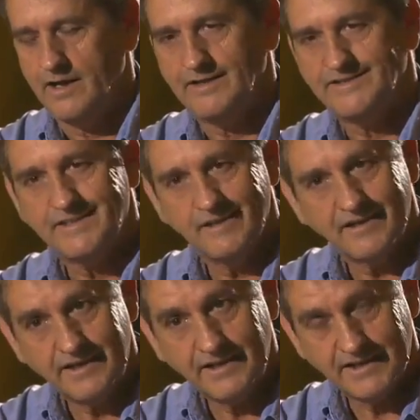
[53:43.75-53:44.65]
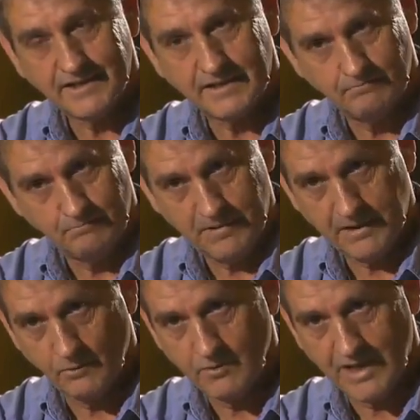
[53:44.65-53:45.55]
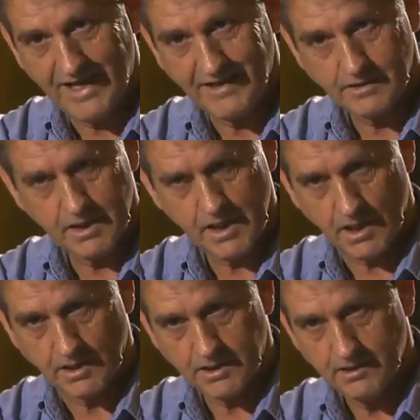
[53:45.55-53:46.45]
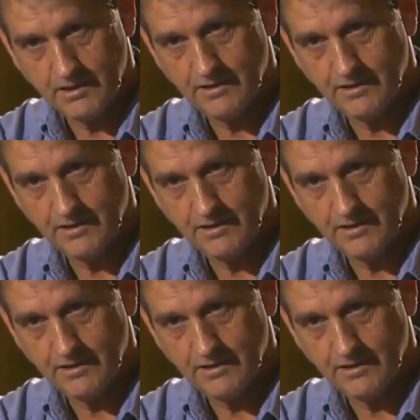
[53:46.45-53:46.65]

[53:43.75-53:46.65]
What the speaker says: and stuck it in this big old guy's gut